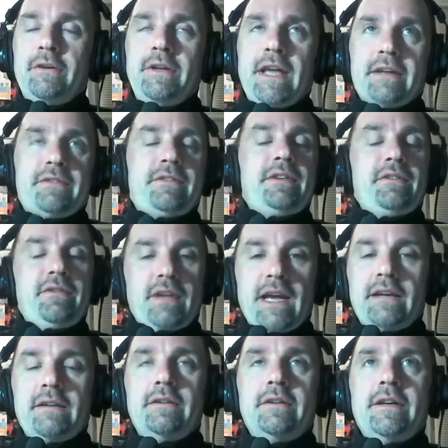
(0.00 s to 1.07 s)
yes,
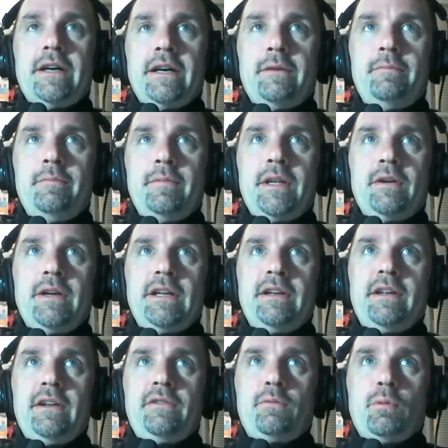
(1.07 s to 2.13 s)
exactly.
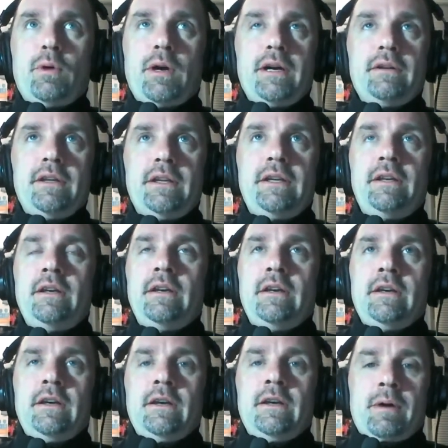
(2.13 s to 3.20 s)
It's wildly
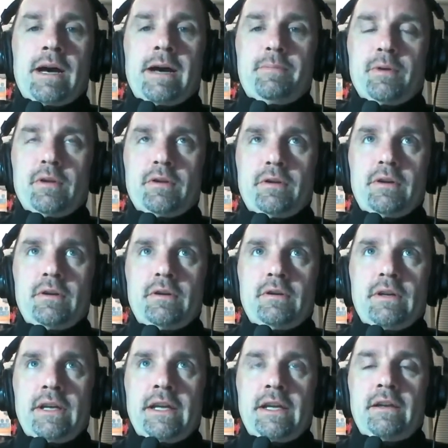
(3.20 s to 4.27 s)
popular
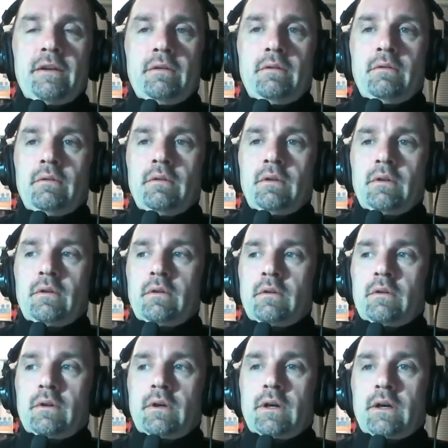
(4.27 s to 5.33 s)
in
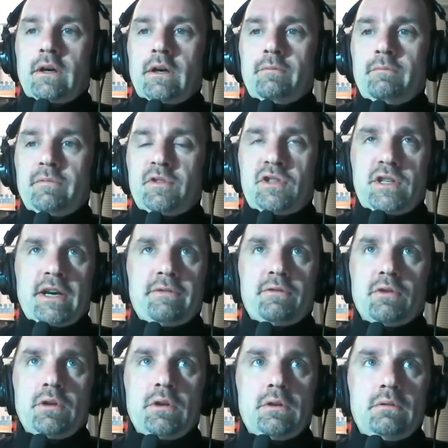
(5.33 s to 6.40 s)

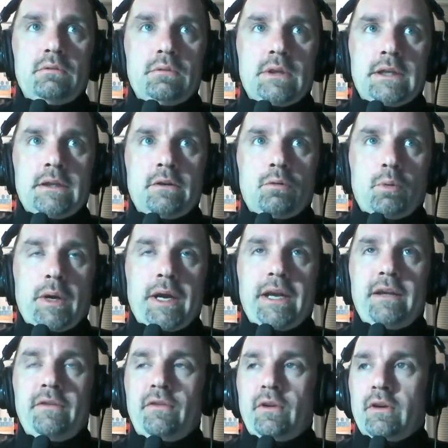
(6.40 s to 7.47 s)
several
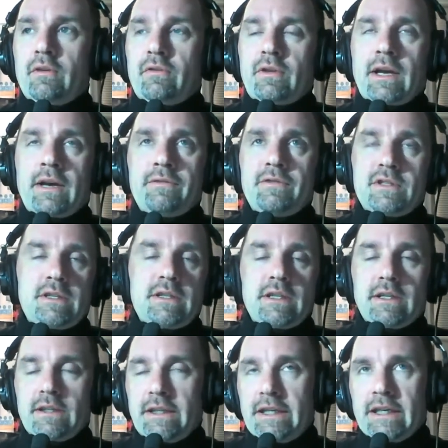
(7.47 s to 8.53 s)
ways. So obviously
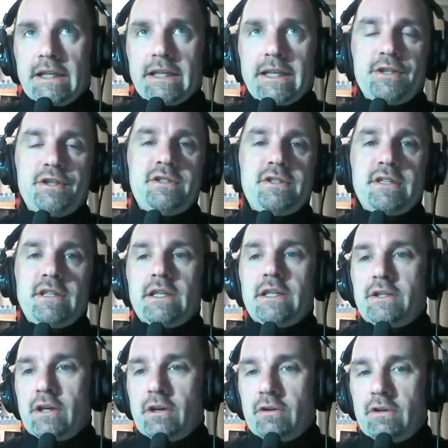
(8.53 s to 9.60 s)
the League of Legends and the
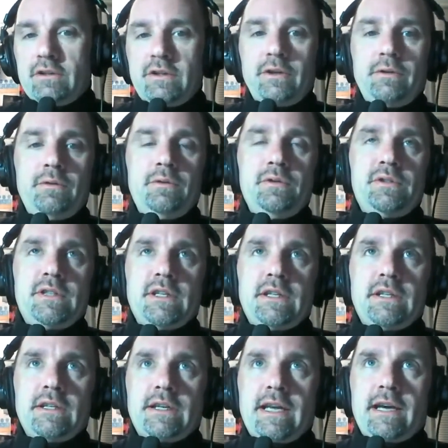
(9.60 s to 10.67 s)
Dota 2s and
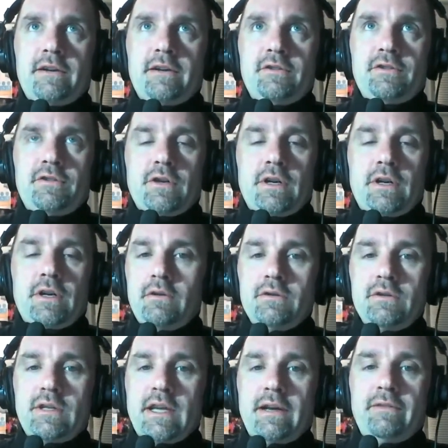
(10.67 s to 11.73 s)
the Counter-Strike
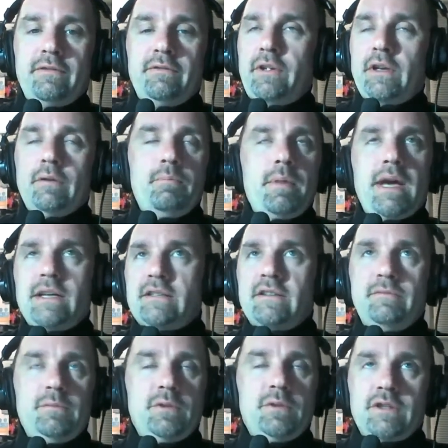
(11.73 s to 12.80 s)
Go's have,
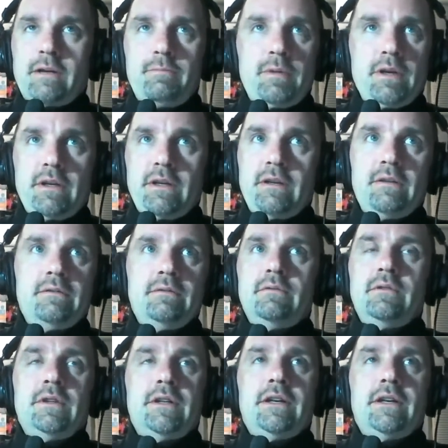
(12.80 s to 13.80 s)
massive multi-million,